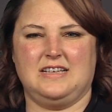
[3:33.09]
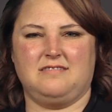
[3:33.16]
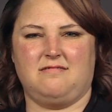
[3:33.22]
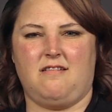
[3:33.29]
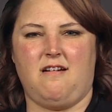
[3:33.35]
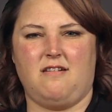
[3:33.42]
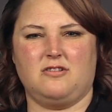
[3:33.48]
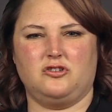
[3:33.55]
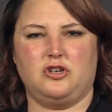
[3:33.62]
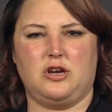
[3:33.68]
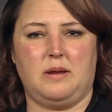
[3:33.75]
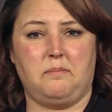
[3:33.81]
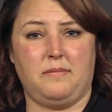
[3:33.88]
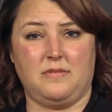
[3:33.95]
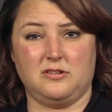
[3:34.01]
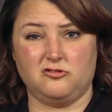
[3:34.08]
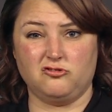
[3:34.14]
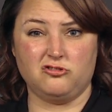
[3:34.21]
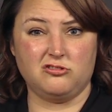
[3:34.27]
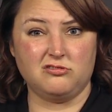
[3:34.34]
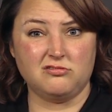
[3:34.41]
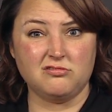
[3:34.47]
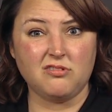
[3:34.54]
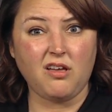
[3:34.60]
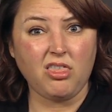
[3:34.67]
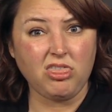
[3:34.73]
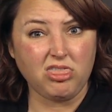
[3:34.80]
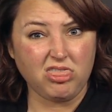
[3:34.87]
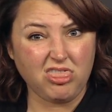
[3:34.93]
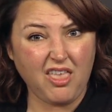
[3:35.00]
Does that give me any idea
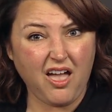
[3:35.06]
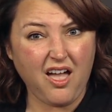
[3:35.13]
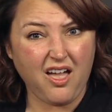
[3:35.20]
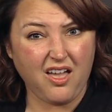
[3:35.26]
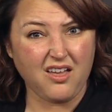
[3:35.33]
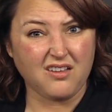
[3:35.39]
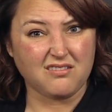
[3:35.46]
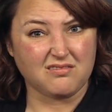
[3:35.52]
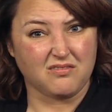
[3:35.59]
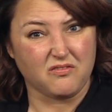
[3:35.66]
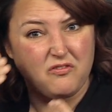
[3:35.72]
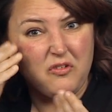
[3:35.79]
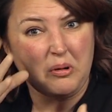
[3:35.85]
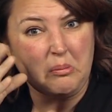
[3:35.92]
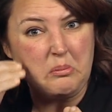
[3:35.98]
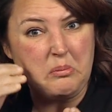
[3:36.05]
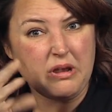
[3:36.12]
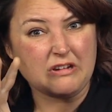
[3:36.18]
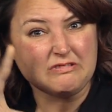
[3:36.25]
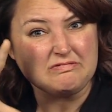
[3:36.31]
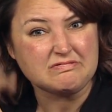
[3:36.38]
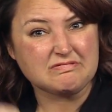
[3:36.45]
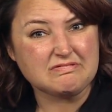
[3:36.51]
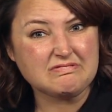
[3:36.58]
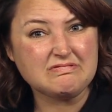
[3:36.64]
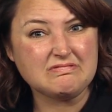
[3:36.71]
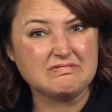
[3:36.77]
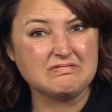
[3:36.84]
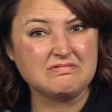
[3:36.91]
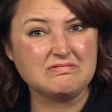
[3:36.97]
whatsoever of what's in it?
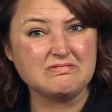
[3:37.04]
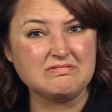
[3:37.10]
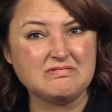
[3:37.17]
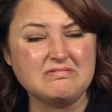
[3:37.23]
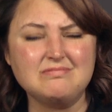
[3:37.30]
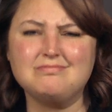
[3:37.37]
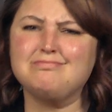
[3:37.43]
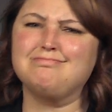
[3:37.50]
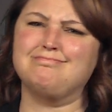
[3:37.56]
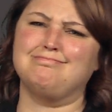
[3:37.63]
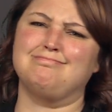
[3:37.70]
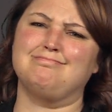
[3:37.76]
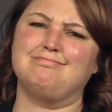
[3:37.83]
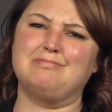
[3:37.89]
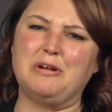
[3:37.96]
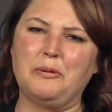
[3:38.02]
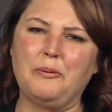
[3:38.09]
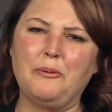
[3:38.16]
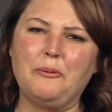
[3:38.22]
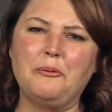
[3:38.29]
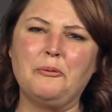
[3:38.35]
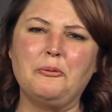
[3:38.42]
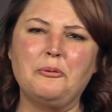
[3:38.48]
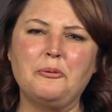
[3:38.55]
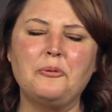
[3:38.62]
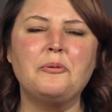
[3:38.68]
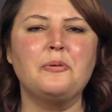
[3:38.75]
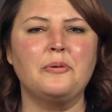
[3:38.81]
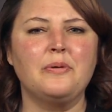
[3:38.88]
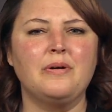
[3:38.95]
No, not at
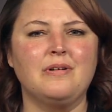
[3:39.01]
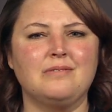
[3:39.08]
all.